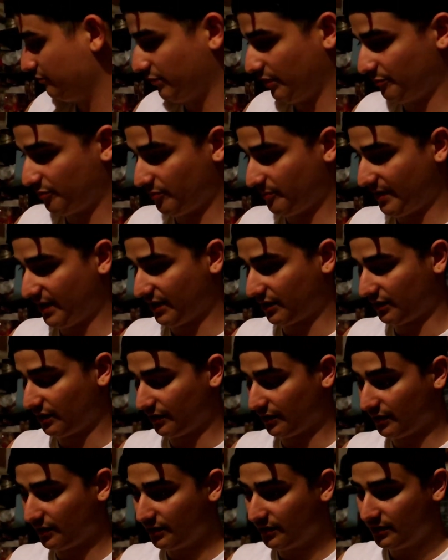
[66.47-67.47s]
bumper back
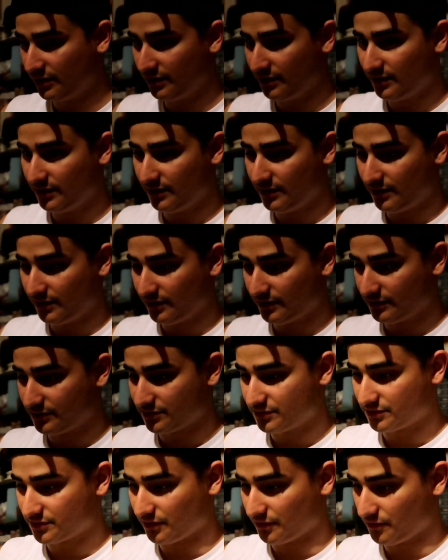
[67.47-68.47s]
on.
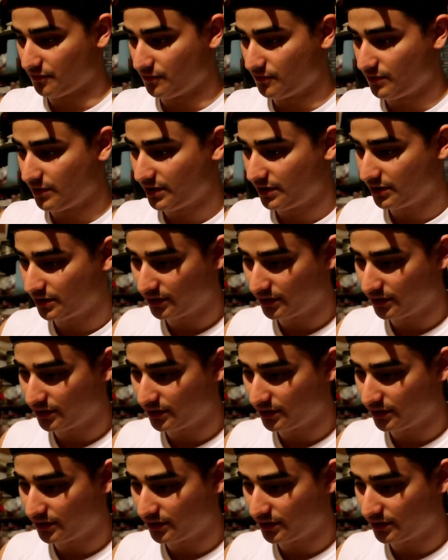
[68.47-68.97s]
So